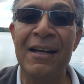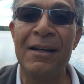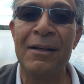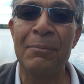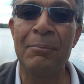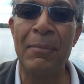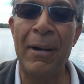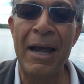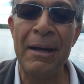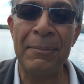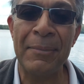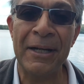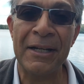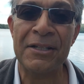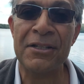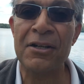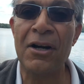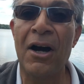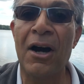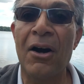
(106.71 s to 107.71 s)
my
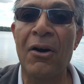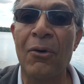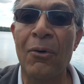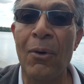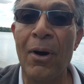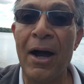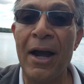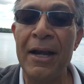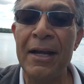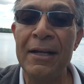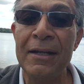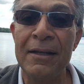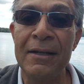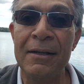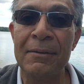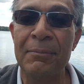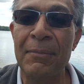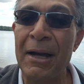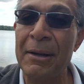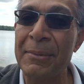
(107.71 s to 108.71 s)
biggest ROI,
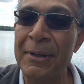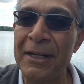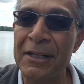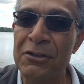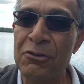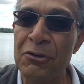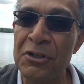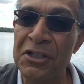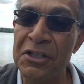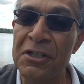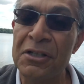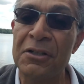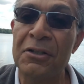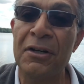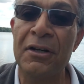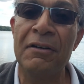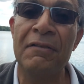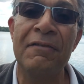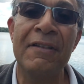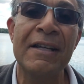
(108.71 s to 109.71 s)
my biggest return
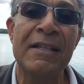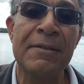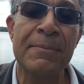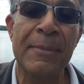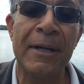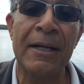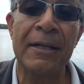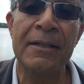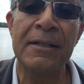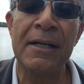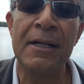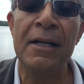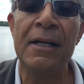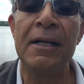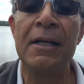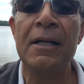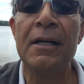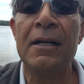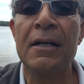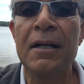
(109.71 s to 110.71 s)
on investment
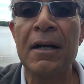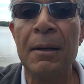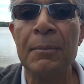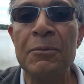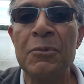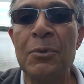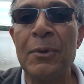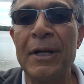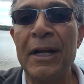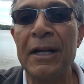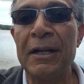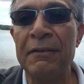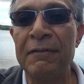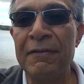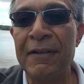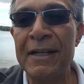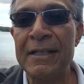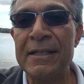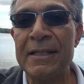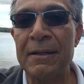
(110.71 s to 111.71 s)
comes when I
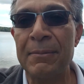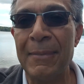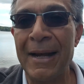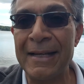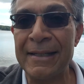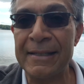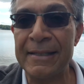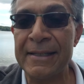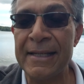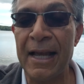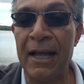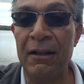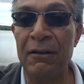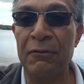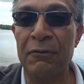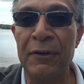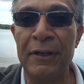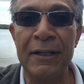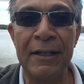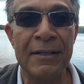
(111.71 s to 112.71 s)
invest in
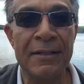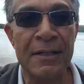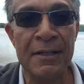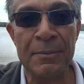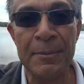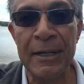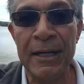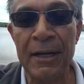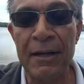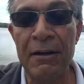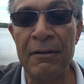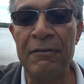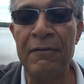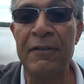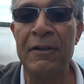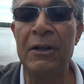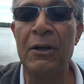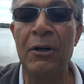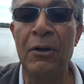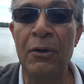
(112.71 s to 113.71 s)
myself. And this has been an,
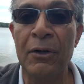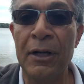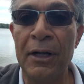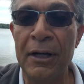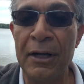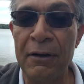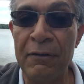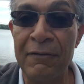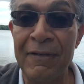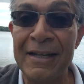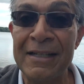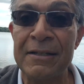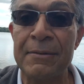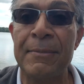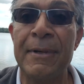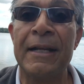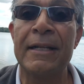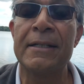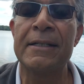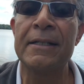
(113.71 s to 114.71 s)
you know, an
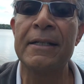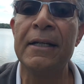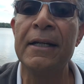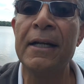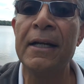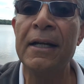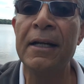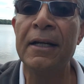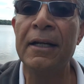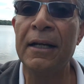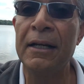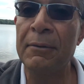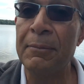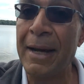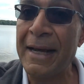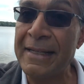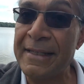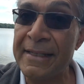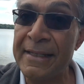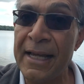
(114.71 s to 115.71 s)
investment in
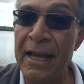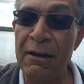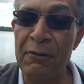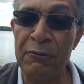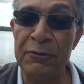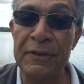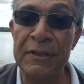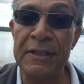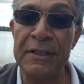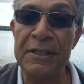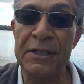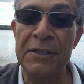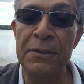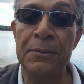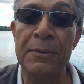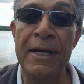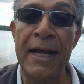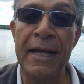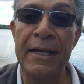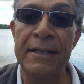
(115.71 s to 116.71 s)
myself these
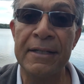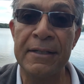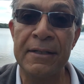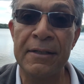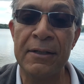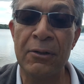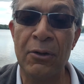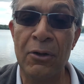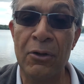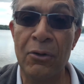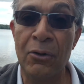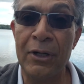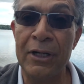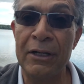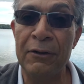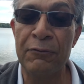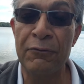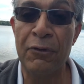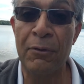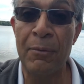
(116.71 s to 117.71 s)
two days, not
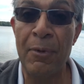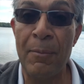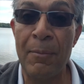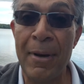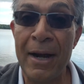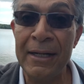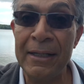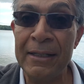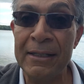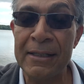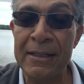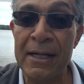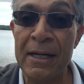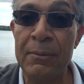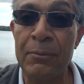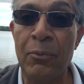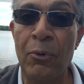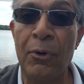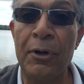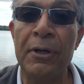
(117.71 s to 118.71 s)
only from a money
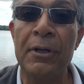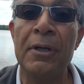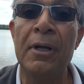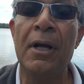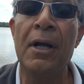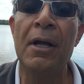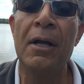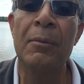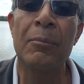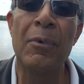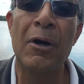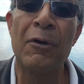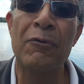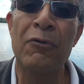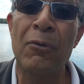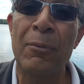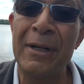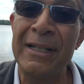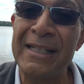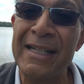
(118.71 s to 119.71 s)
standpoint, but
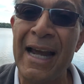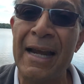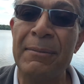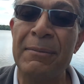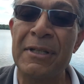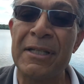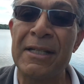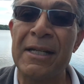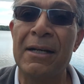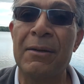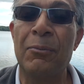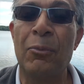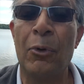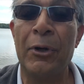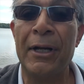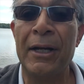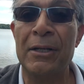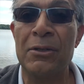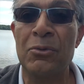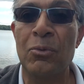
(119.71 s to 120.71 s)
from a time
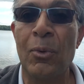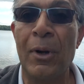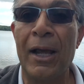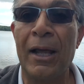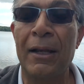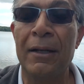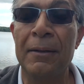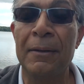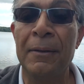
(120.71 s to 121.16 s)
standpoint as well.